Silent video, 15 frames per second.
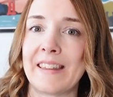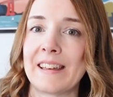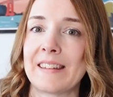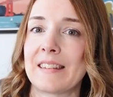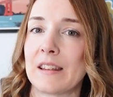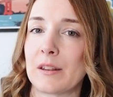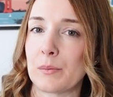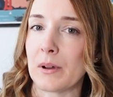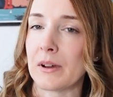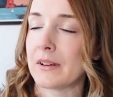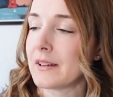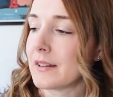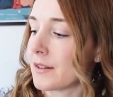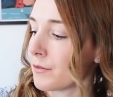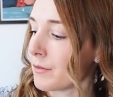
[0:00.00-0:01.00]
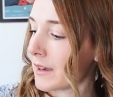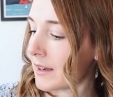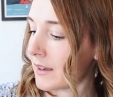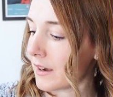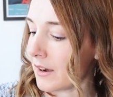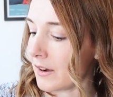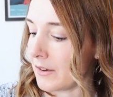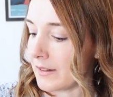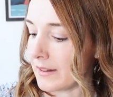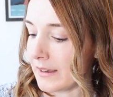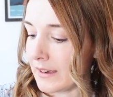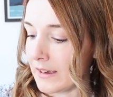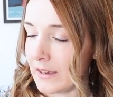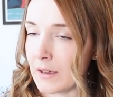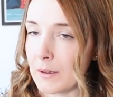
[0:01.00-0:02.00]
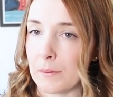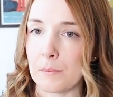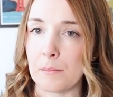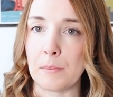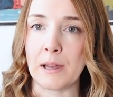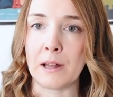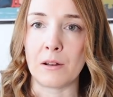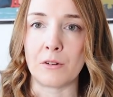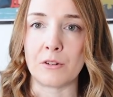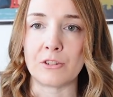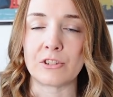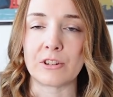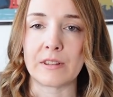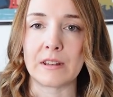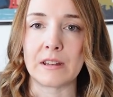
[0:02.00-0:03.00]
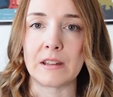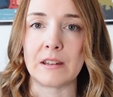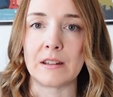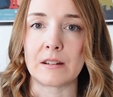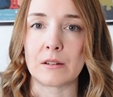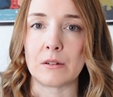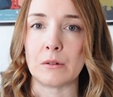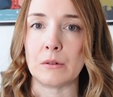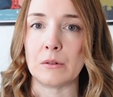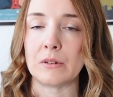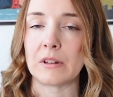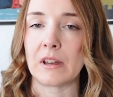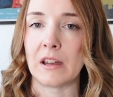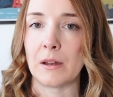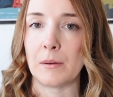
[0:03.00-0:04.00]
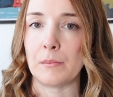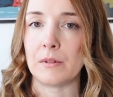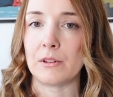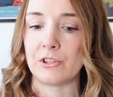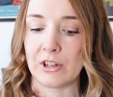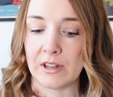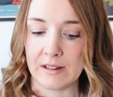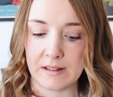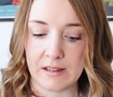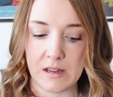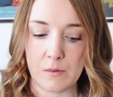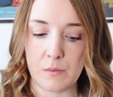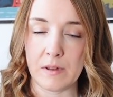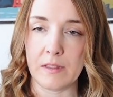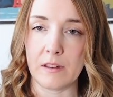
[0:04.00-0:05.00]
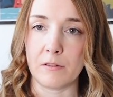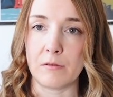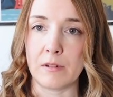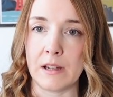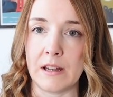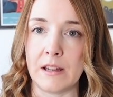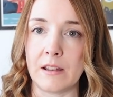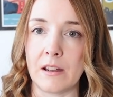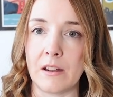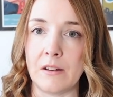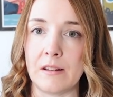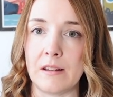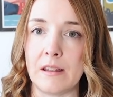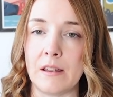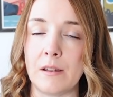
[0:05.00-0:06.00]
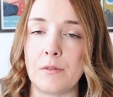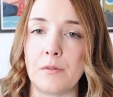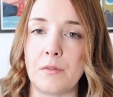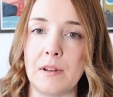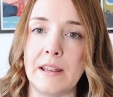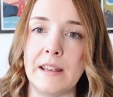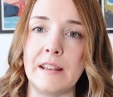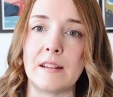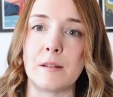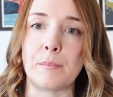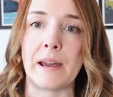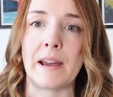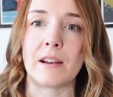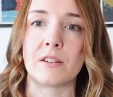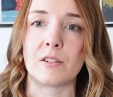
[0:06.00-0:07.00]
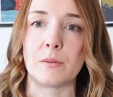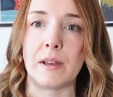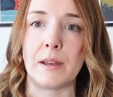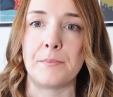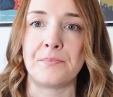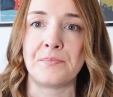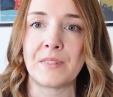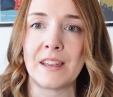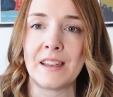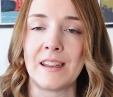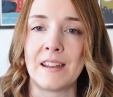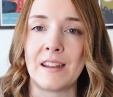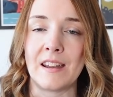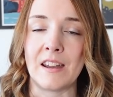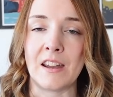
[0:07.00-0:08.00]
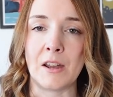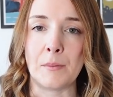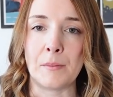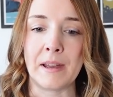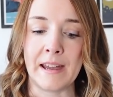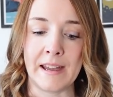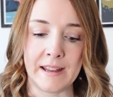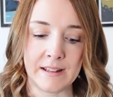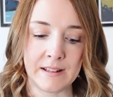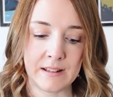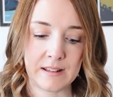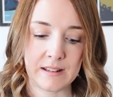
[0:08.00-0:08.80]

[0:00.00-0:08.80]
And that's this one. It's a really cosy melange, I think it's called, jersey with a really cosy fleece back to it. And